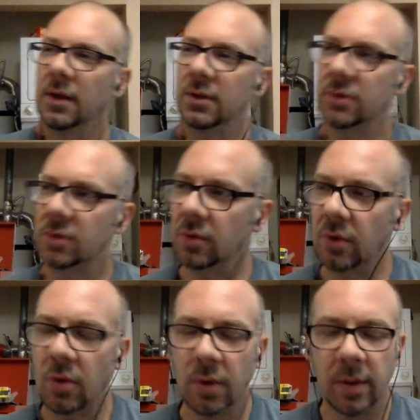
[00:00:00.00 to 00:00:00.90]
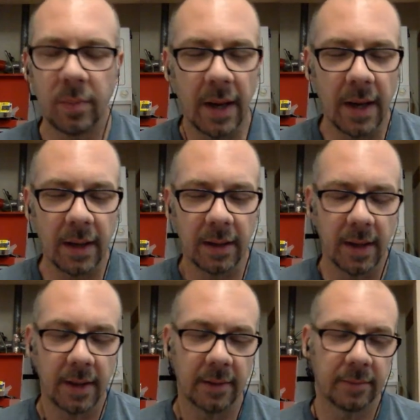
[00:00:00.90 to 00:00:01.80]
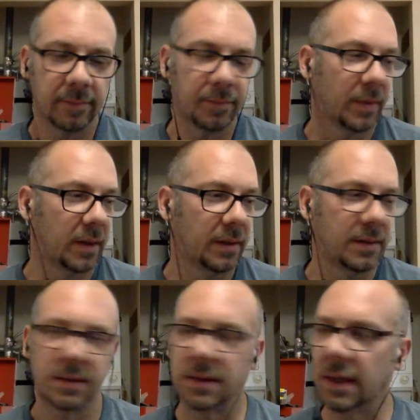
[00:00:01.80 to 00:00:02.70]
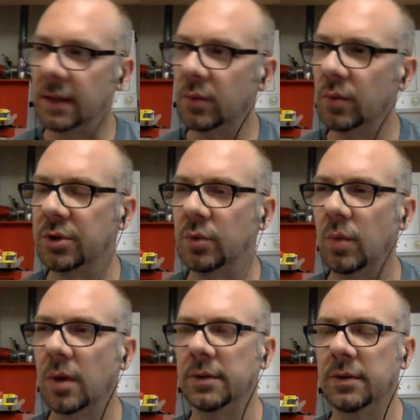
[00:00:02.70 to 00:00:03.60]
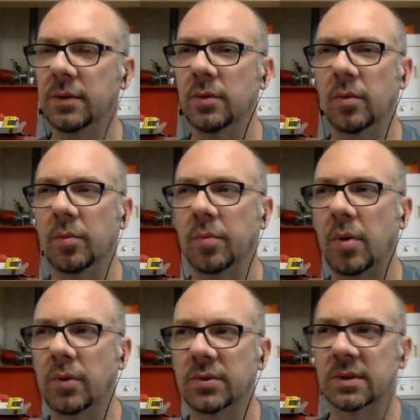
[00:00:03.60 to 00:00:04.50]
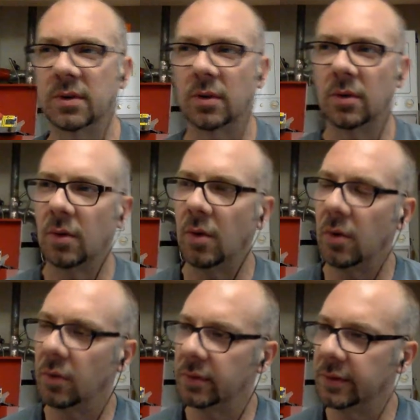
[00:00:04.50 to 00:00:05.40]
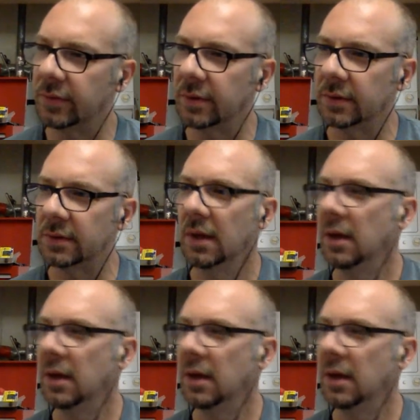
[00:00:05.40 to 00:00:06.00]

So going back and deciding what you want to do poses a whole different